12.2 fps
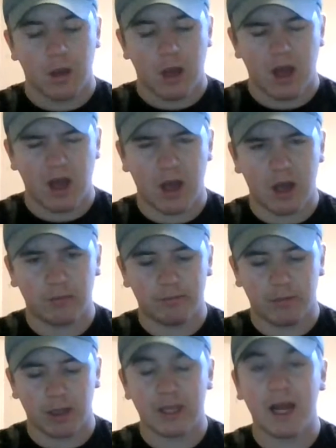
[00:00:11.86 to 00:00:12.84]

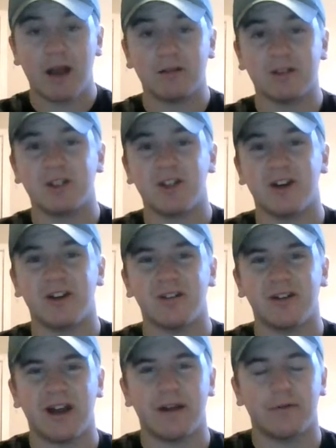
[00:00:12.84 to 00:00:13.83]
Um, now to
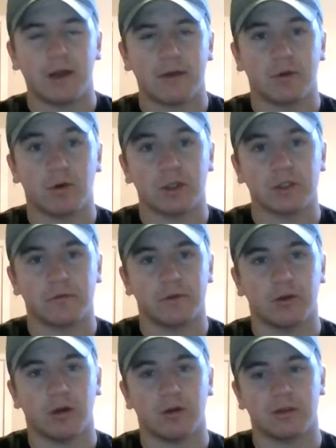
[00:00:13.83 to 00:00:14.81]
start, I would have a question for
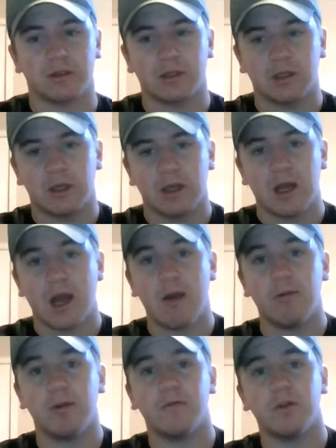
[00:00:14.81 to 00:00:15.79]
you all: Is how
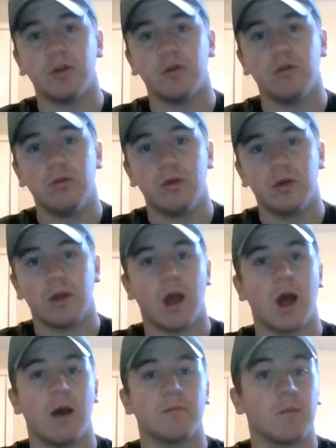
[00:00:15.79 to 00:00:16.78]
many of you
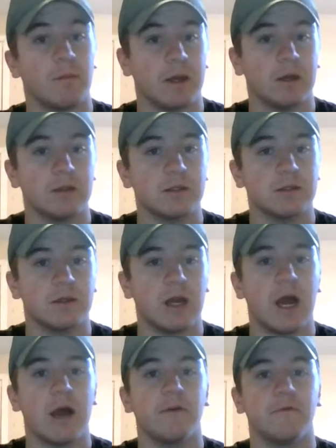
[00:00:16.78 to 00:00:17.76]
um, males
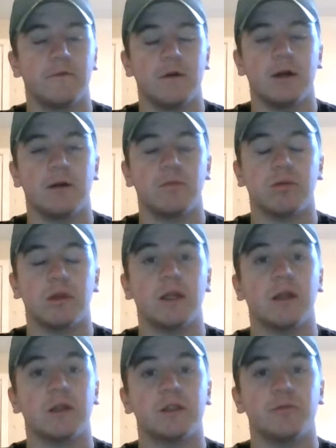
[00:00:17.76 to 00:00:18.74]
have uh,
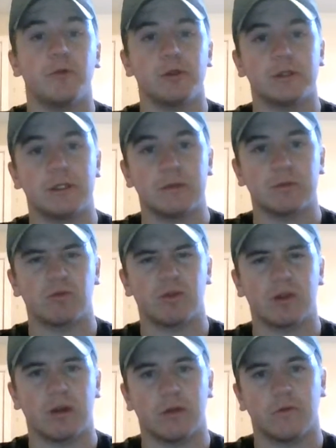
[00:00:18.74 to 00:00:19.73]
played on sports teams
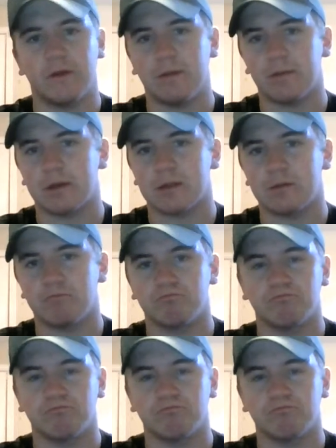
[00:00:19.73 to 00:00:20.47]
with other females?